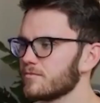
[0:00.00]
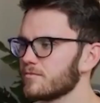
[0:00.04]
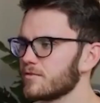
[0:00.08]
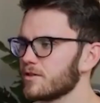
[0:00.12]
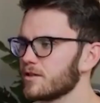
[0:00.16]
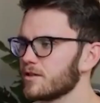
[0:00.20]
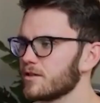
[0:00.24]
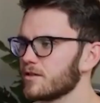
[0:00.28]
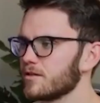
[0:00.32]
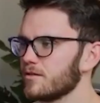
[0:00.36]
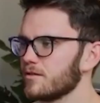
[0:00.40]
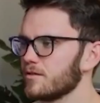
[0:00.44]

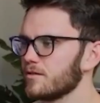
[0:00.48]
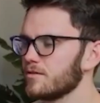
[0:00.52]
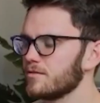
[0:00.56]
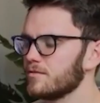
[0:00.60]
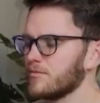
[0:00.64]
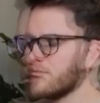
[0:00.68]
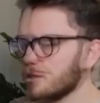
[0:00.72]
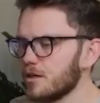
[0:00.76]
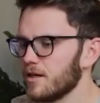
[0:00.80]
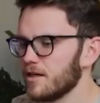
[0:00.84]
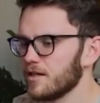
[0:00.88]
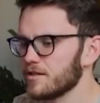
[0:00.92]
Very
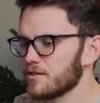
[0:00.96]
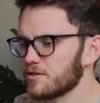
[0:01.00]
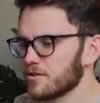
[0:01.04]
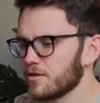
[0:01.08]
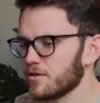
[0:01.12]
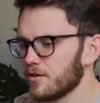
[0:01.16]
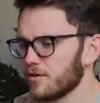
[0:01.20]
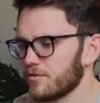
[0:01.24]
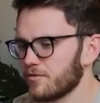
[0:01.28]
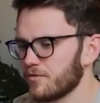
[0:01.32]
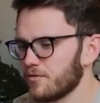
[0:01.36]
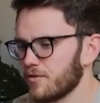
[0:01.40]
cool. And
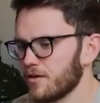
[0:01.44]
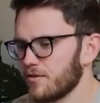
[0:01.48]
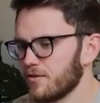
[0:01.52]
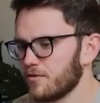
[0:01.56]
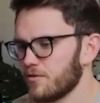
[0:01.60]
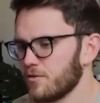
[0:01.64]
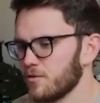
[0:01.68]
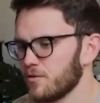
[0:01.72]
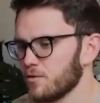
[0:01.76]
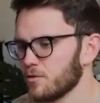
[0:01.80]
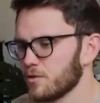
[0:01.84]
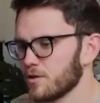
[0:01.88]
so
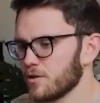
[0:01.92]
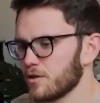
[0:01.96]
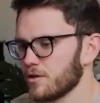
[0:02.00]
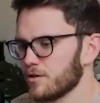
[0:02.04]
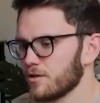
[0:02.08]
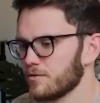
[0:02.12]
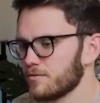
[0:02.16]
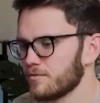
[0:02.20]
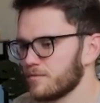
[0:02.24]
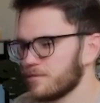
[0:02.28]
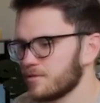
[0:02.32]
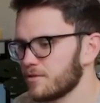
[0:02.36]
if you
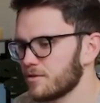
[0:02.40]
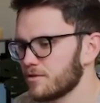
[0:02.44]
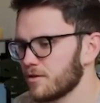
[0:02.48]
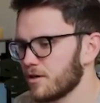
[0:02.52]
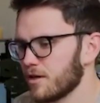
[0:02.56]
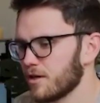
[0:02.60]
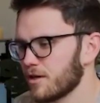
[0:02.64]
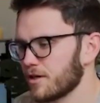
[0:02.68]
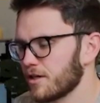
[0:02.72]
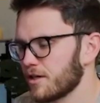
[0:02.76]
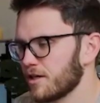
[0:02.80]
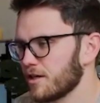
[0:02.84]
were
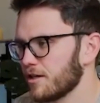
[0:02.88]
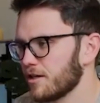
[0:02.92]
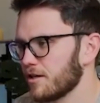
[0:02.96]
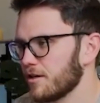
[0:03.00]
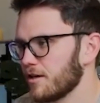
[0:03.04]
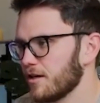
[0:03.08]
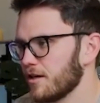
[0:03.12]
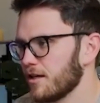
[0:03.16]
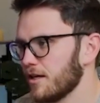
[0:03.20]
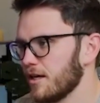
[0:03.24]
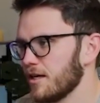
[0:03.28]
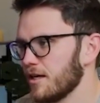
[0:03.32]

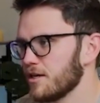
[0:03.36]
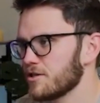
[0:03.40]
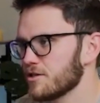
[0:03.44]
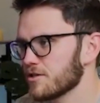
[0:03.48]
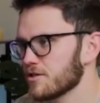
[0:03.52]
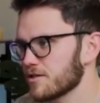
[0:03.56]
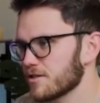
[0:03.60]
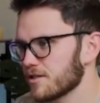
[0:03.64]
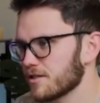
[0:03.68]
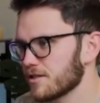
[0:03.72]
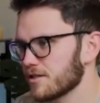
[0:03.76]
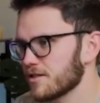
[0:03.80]
starting an
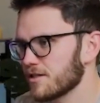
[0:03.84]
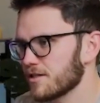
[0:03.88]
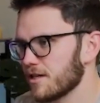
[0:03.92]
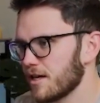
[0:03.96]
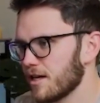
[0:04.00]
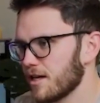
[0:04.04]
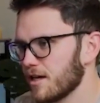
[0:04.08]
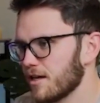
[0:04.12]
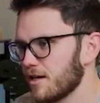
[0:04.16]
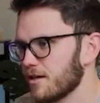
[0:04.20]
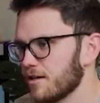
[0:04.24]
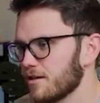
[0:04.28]
agency
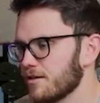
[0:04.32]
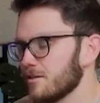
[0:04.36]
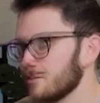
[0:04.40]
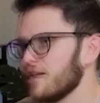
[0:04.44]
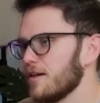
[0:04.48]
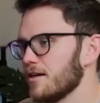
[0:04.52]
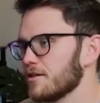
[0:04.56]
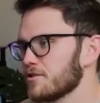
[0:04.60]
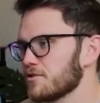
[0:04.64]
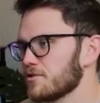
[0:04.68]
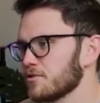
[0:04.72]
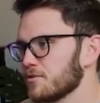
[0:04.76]
today,
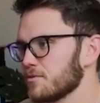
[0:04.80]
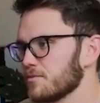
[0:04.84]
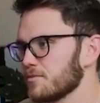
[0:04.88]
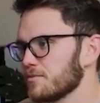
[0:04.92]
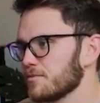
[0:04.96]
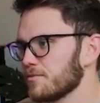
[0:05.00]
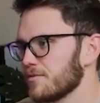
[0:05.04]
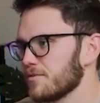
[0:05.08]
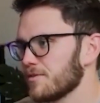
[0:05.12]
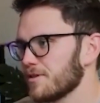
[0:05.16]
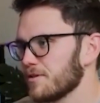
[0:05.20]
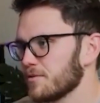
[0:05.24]
I
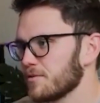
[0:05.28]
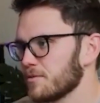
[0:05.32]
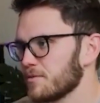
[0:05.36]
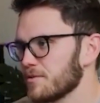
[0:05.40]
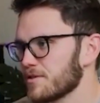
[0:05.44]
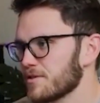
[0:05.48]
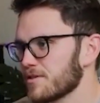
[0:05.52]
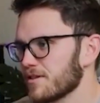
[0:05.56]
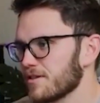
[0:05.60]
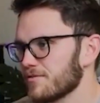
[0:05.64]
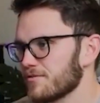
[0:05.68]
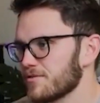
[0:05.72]
assume it would
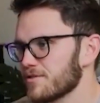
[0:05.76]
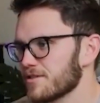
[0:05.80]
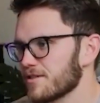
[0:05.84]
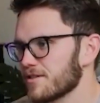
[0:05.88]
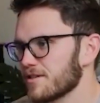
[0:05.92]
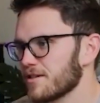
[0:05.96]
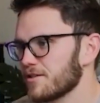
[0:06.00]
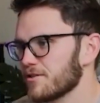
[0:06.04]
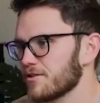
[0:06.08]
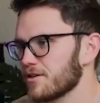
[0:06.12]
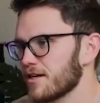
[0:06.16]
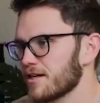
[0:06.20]
be safe to
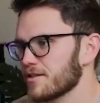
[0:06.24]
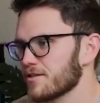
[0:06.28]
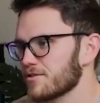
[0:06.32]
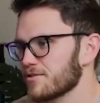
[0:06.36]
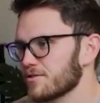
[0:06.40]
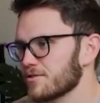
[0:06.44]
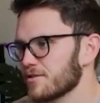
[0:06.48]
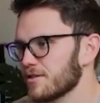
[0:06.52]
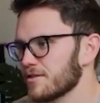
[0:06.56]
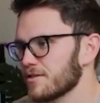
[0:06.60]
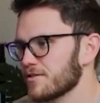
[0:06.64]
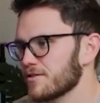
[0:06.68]
say your
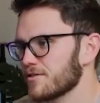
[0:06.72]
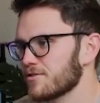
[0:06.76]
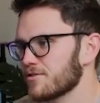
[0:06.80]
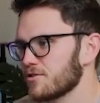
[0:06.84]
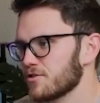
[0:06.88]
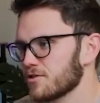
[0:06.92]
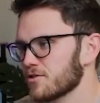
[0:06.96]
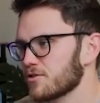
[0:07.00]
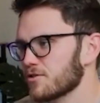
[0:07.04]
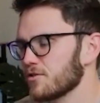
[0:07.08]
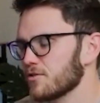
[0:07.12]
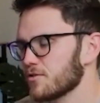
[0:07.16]
answer is
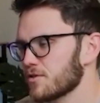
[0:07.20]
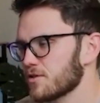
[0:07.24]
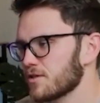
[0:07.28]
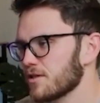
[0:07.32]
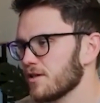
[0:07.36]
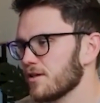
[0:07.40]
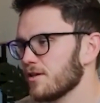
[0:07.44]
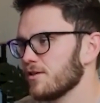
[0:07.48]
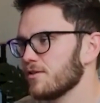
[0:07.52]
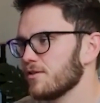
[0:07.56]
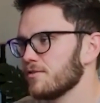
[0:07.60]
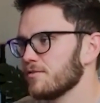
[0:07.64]
just go
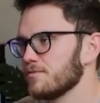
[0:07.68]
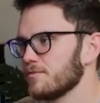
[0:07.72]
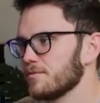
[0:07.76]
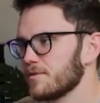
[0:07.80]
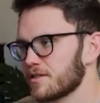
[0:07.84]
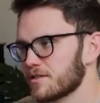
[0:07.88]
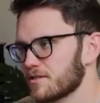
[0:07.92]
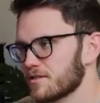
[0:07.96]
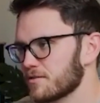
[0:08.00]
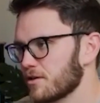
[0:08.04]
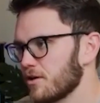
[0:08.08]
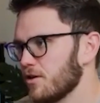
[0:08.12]
sell
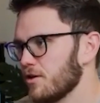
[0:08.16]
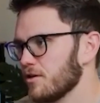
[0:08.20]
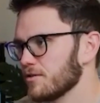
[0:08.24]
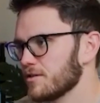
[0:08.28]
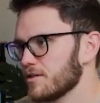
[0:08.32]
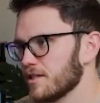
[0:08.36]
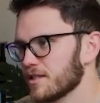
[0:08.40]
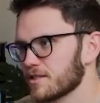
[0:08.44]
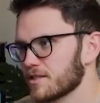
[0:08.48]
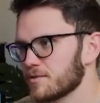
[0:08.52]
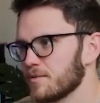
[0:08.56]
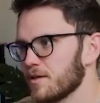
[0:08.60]
mixed call
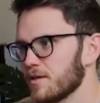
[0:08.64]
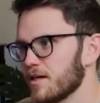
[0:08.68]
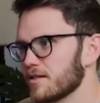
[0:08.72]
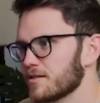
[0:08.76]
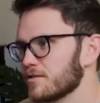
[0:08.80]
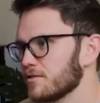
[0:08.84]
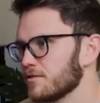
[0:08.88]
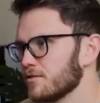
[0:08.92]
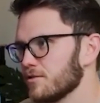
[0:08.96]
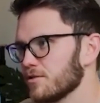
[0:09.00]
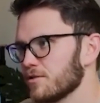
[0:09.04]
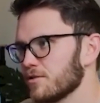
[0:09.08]
text back
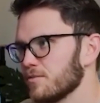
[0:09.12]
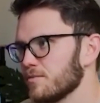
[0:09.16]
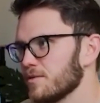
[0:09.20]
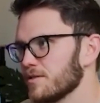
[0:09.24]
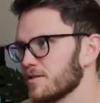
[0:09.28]
to local